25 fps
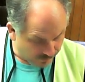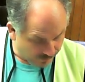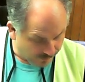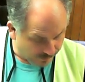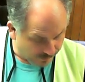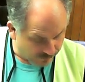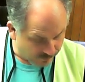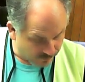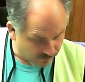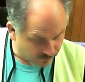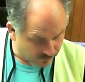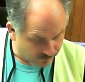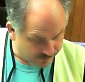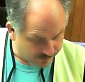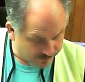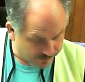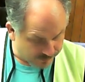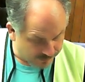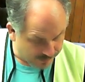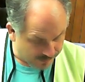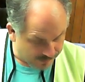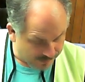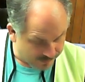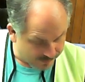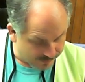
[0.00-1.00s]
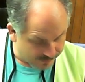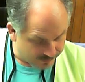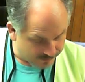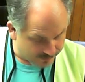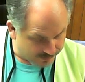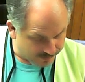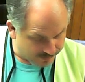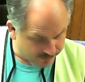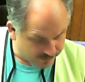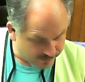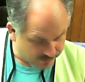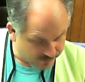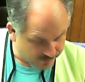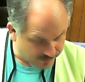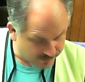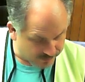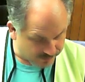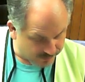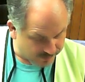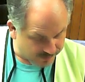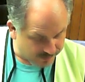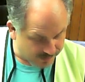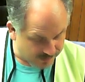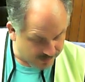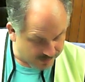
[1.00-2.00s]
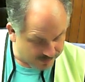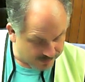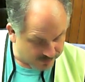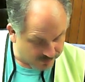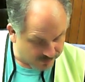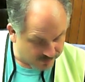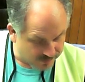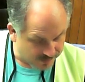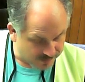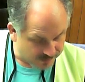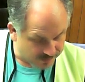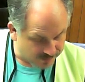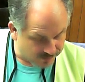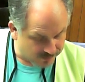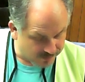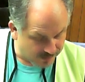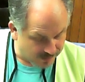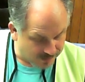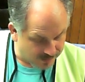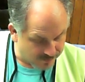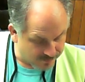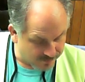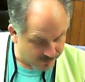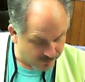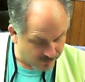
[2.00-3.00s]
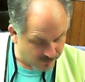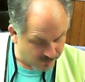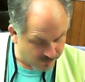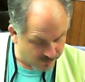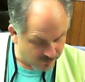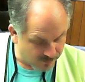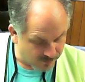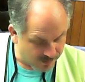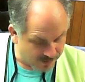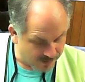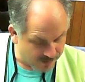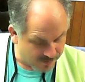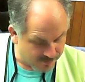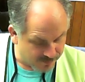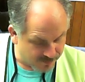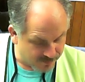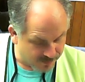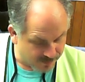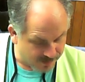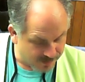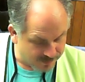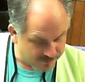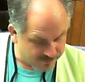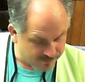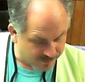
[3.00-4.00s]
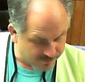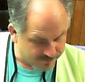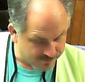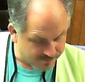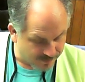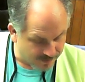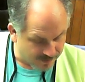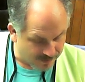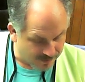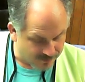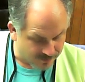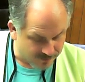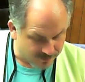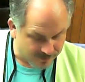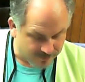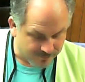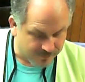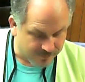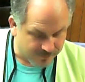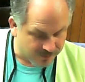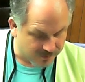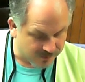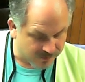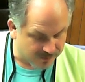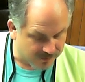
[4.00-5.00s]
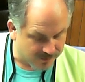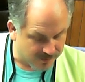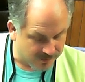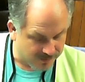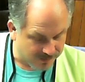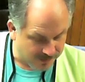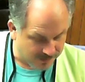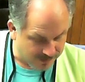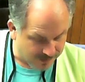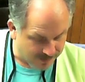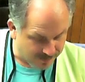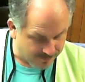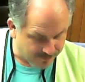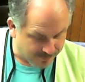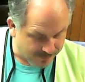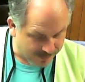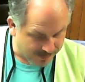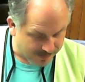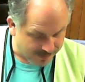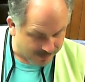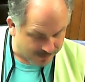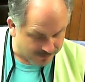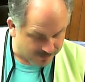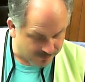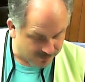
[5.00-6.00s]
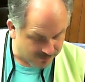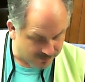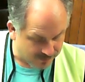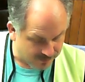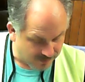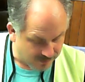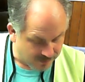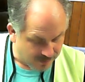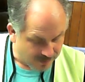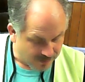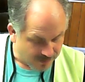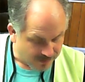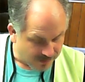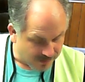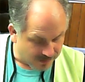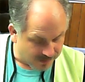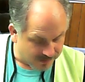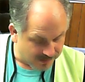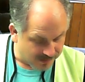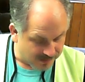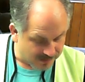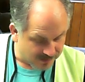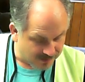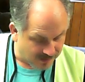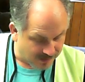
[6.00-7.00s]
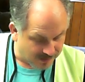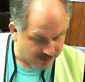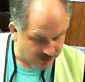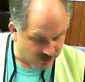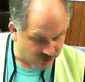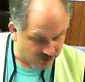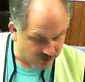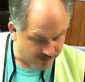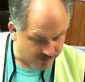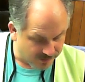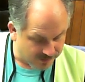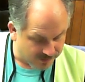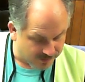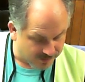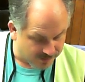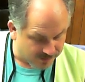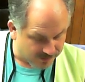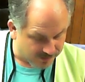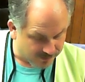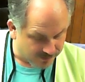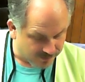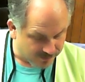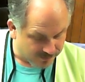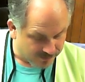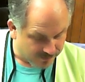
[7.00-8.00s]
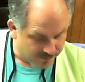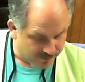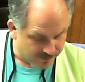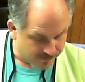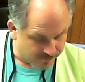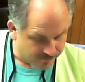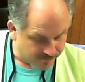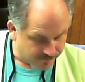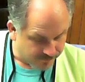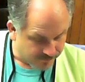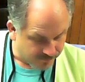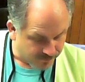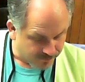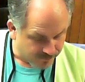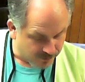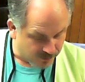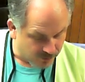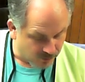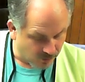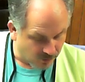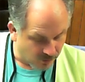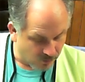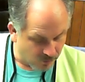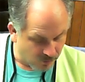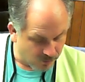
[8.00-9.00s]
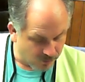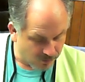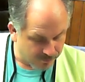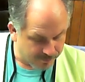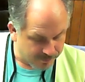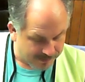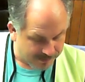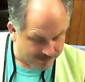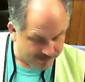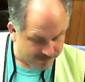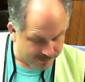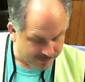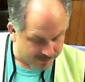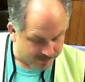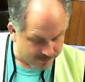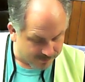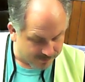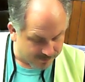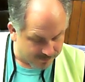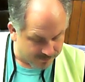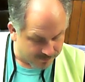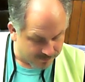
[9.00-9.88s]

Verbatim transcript: And we'll read that. And it says again, the second time he went away and prayed, My father, if this cannot pass unless I drink it, your will be done.